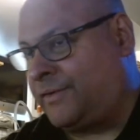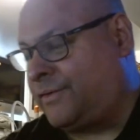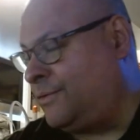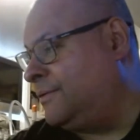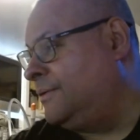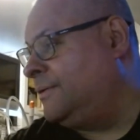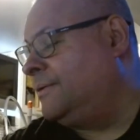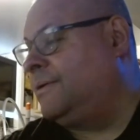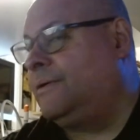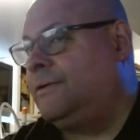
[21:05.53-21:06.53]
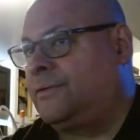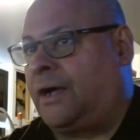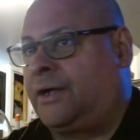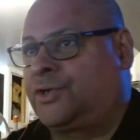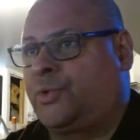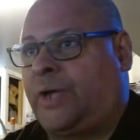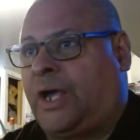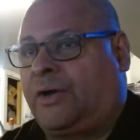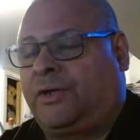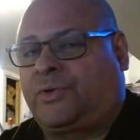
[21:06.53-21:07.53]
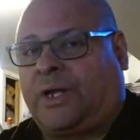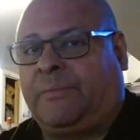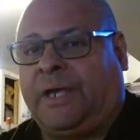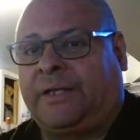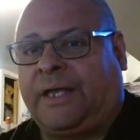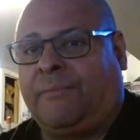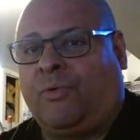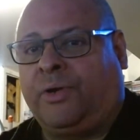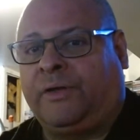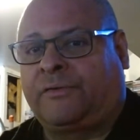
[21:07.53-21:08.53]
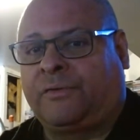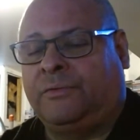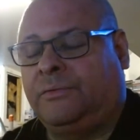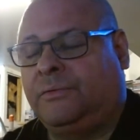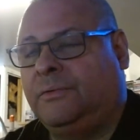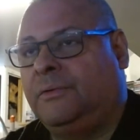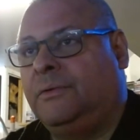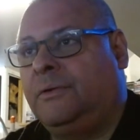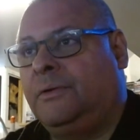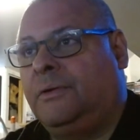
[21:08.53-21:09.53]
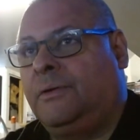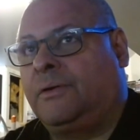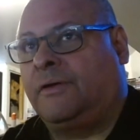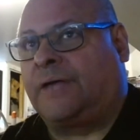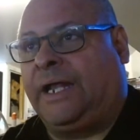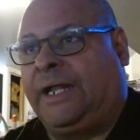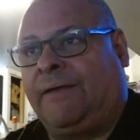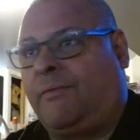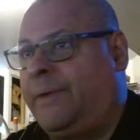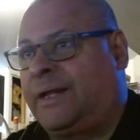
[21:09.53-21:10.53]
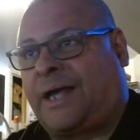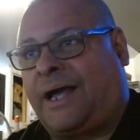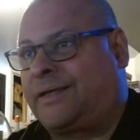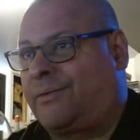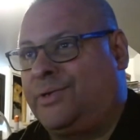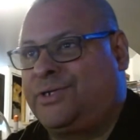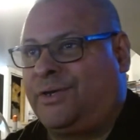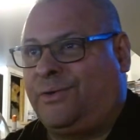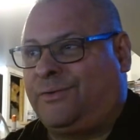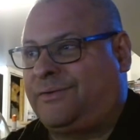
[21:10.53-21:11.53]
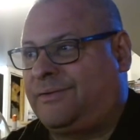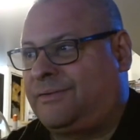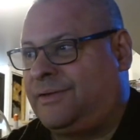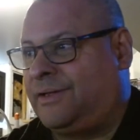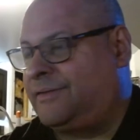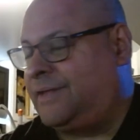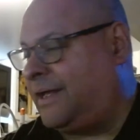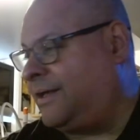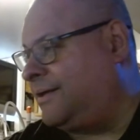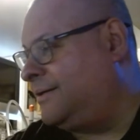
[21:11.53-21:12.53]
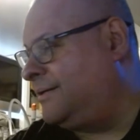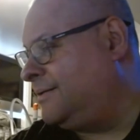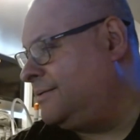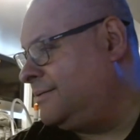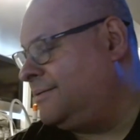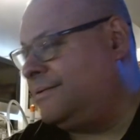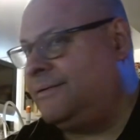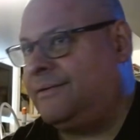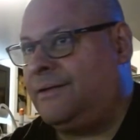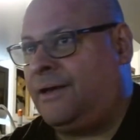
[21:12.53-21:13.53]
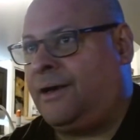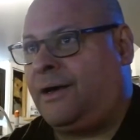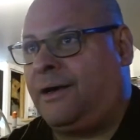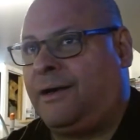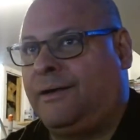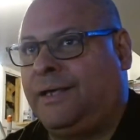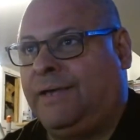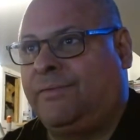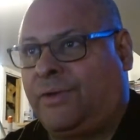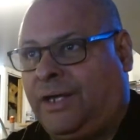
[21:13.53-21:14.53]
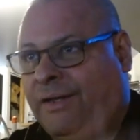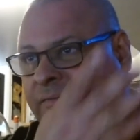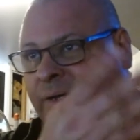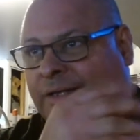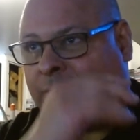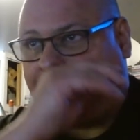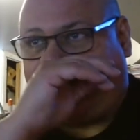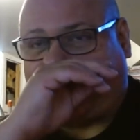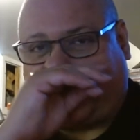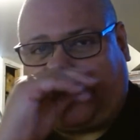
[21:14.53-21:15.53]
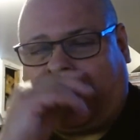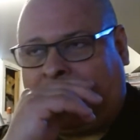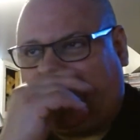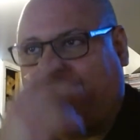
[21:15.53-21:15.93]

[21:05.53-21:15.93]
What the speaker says: too. So I'm gonna try to be on that morning too, because I never made a contact with Jill's to this day. Even though he lives right there in Montreal,